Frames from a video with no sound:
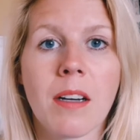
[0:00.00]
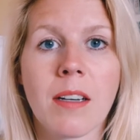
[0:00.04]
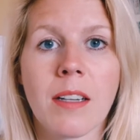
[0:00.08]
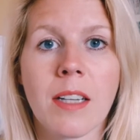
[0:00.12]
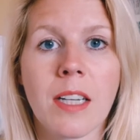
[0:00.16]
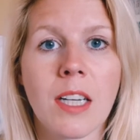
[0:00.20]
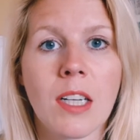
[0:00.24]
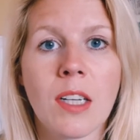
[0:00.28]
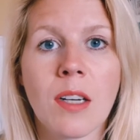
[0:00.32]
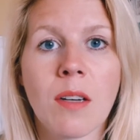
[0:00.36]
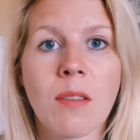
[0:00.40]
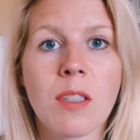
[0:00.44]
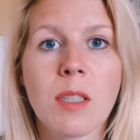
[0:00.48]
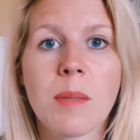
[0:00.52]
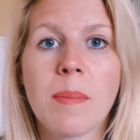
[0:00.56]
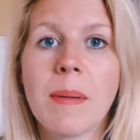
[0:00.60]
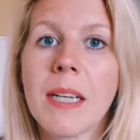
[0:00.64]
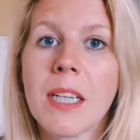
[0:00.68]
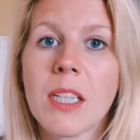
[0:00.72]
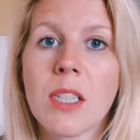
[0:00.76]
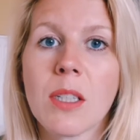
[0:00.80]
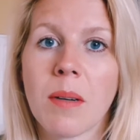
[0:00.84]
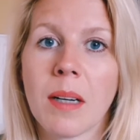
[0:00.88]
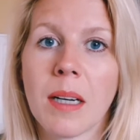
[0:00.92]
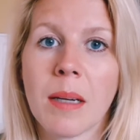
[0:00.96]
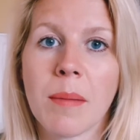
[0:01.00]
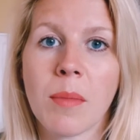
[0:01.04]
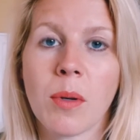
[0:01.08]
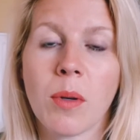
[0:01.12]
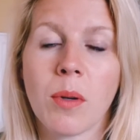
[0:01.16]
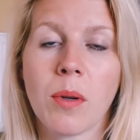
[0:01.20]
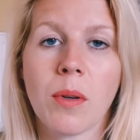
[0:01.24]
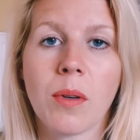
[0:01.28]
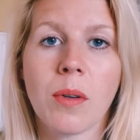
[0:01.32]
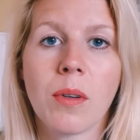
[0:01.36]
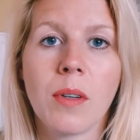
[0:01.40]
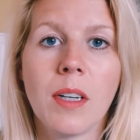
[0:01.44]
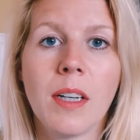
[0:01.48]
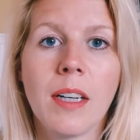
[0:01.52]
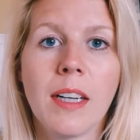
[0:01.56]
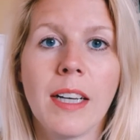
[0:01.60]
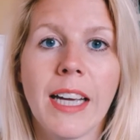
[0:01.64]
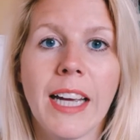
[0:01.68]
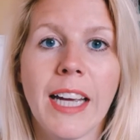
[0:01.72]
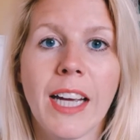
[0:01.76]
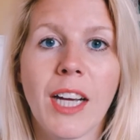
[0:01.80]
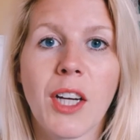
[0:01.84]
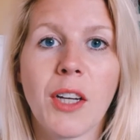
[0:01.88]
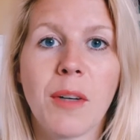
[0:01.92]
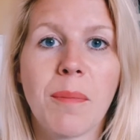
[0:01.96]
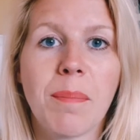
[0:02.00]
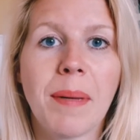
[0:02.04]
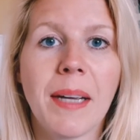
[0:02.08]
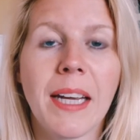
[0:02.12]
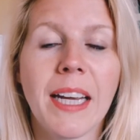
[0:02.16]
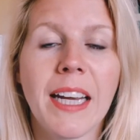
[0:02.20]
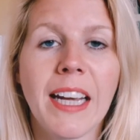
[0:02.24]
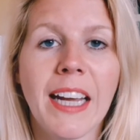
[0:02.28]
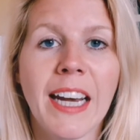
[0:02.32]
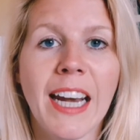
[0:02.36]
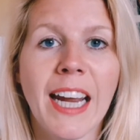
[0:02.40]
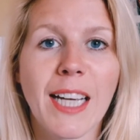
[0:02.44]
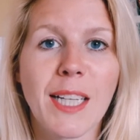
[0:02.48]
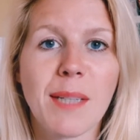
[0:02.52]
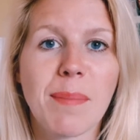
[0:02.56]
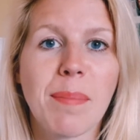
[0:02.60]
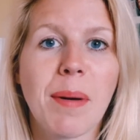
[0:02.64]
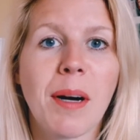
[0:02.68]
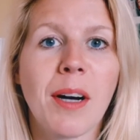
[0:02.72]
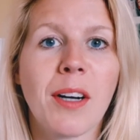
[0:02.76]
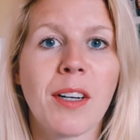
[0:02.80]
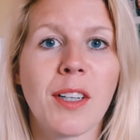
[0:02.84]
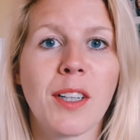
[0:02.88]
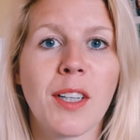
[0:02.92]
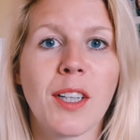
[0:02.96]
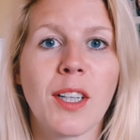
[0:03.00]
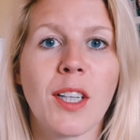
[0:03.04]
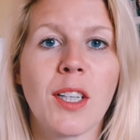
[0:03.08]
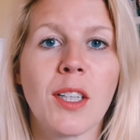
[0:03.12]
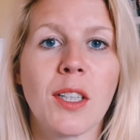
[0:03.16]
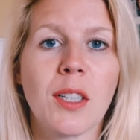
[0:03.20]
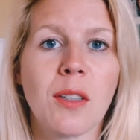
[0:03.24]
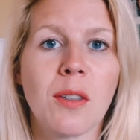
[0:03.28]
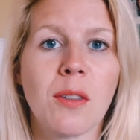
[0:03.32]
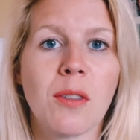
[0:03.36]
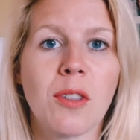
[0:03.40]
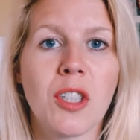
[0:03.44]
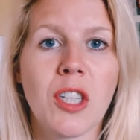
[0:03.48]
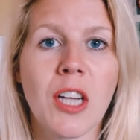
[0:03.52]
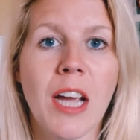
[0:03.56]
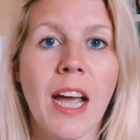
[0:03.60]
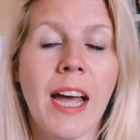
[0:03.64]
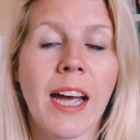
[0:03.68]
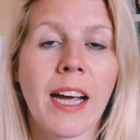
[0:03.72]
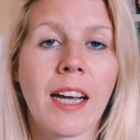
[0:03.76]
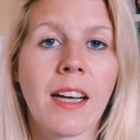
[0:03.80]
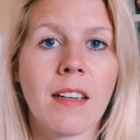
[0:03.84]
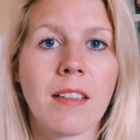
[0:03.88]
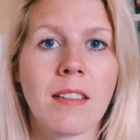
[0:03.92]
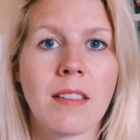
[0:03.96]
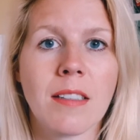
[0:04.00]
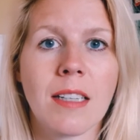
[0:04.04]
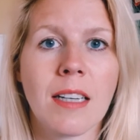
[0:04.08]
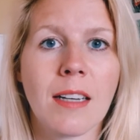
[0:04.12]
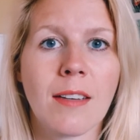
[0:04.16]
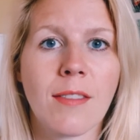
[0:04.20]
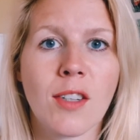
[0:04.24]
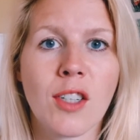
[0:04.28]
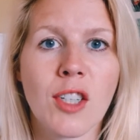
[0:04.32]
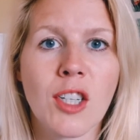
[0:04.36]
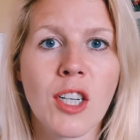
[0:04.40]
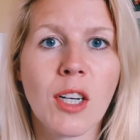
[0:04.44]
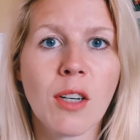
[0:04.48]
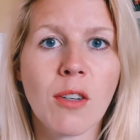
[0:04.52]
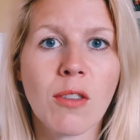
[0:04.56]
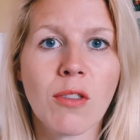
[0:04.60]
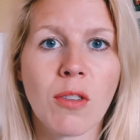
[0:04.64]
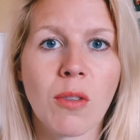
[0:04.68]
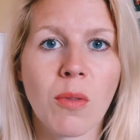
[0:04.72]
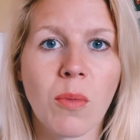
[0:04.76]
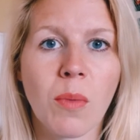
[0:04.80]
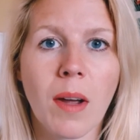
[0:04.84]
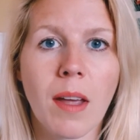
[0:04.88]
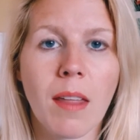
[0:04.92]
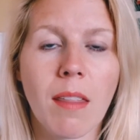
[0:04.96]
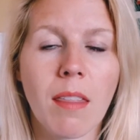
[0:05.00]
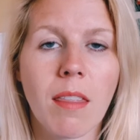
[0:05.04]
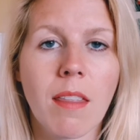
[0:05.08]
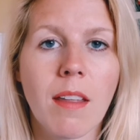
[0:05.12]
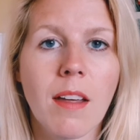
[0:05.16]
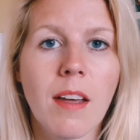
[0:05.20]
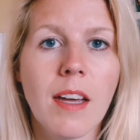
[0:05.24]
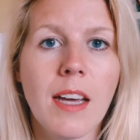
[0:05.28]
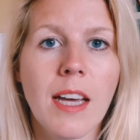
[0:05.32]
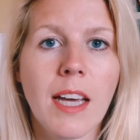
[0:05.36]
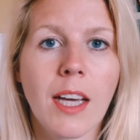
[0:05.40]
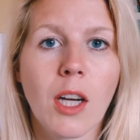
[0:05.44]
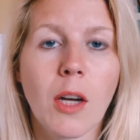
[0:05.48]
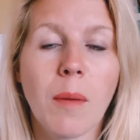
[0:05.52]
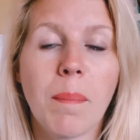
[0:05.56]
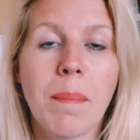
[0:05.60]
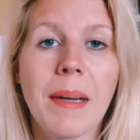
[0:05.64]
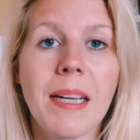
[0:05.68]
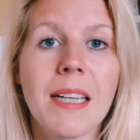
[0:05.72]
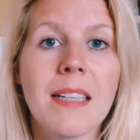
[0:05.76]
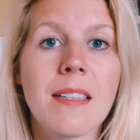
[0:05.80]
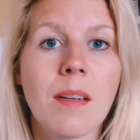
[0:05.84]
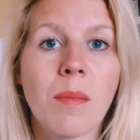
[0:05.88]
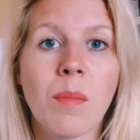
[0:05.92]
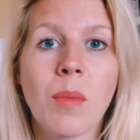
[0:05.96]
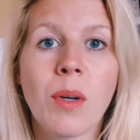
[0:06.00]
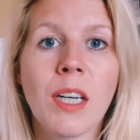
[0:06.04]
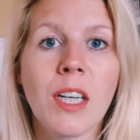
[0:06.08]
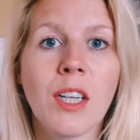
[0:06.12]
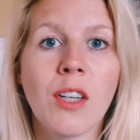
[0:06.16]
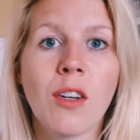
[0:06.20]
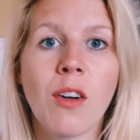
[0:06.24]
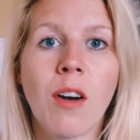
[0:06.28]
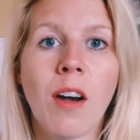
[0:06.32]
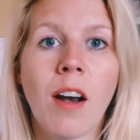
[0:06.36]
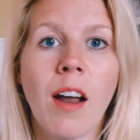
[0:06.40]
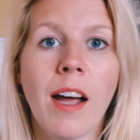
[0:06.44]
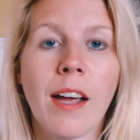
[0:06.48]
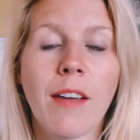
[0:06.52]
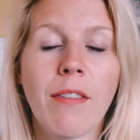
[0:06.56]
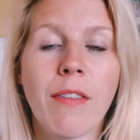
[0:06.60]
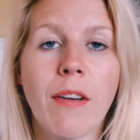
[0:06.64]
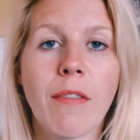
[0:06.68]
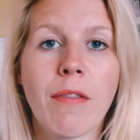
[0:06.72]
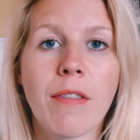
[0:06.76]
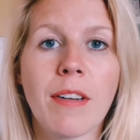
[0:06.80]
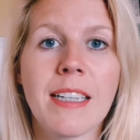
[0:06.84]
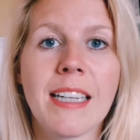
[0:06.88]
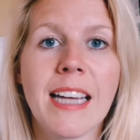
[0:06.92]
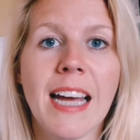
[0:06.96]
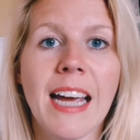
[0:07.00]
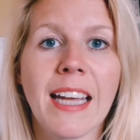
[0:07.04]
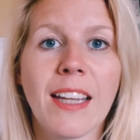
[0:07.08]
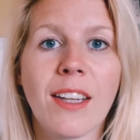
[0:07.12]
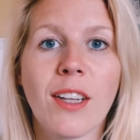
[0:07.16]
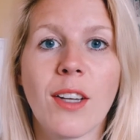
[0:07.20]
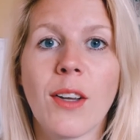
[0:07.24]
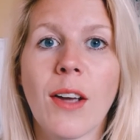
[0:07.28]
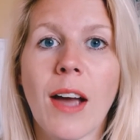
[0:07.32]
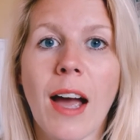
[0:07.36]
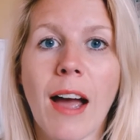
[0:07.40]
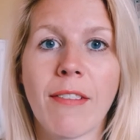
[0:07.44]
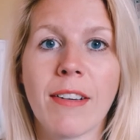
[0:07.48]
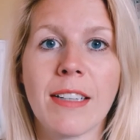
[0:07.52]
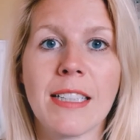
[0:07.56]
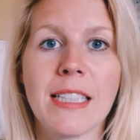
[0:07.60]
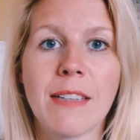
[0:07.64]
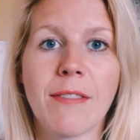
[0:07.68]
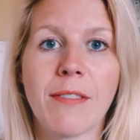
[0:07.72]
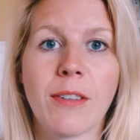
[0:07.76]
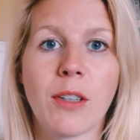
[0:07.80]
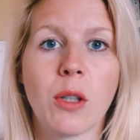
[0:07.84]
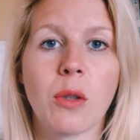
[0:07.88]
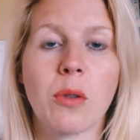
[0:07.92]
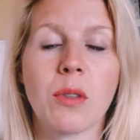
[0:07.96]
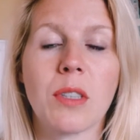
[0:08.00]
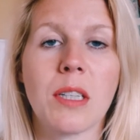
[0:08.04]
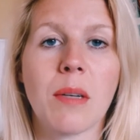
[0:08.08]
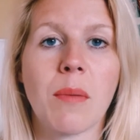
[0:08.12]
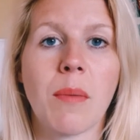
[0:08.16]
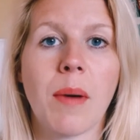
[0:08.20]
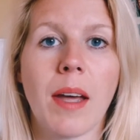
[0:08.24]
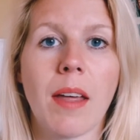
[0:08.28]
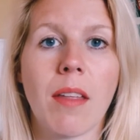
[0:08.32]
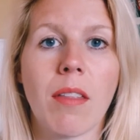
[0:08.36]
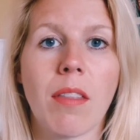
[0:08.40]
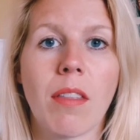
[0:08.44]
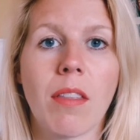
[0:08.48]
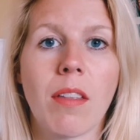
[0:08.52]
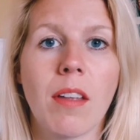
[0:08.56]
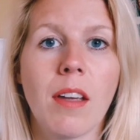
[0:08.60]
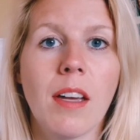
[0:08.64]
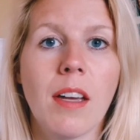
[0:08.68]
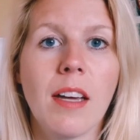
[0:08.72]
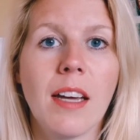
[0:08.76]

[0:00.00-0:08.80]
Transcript: that you don't speak to anymore. It could be an ex-partner that you share custody of your children with. It could be someone in your life every day that you're having difficulty with.